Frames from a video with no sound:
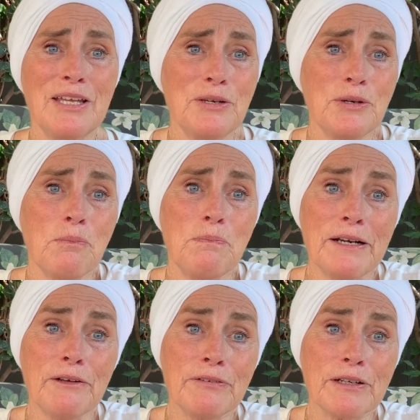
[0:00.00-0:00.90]
you know,
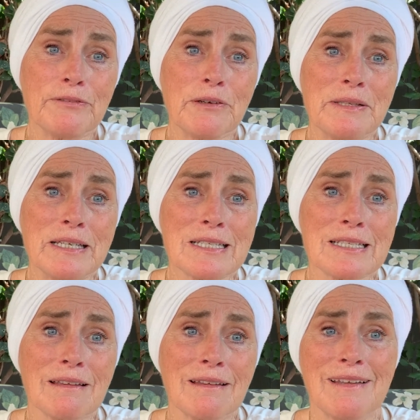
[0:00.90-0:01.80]
benefit from
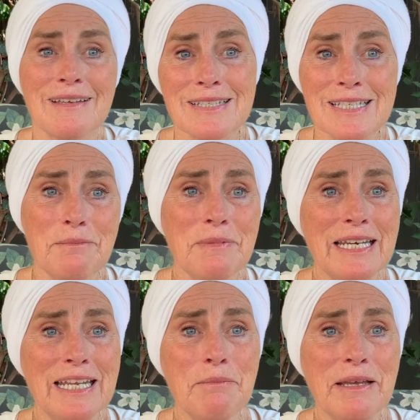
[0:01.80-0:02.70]
this, send me
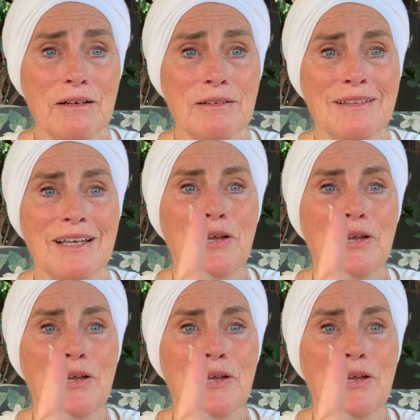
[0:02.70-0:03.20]
an email,